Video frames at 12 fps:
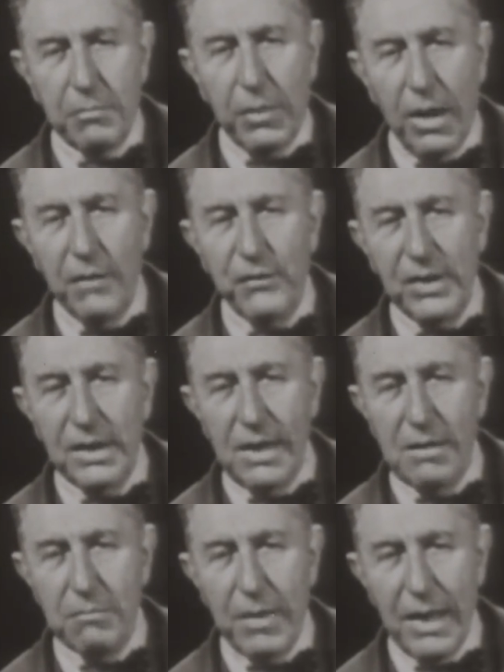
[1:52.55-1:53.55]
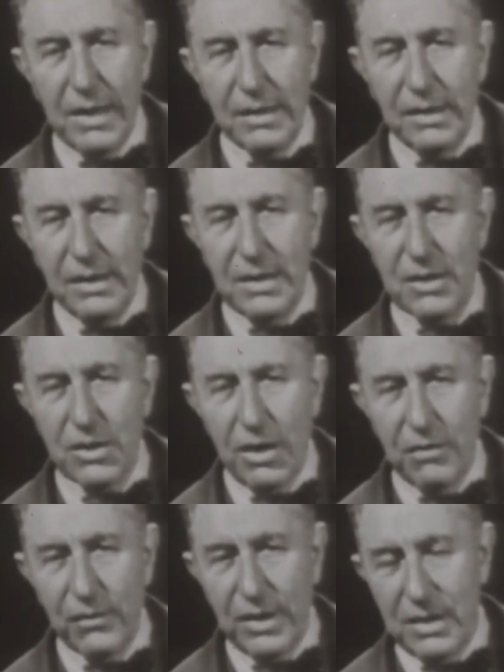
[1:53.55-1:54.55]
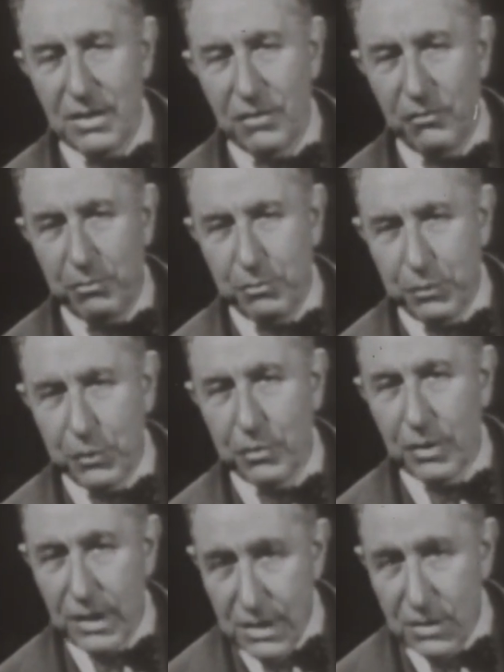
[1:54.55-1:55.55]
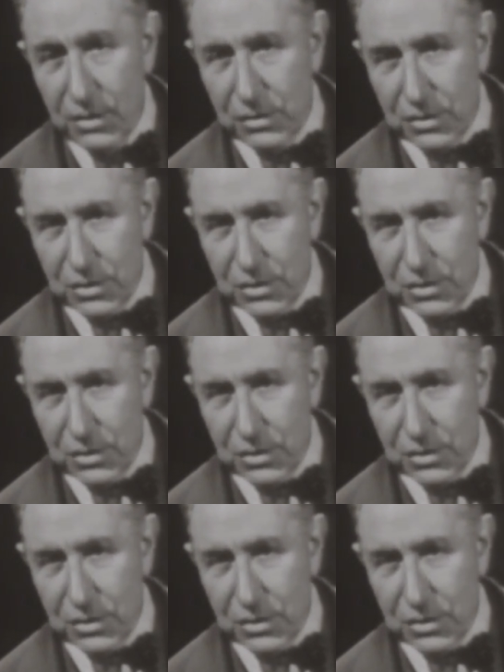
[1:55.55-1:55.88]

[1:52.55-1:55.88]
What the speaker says: profiting by the discoveries of pure research?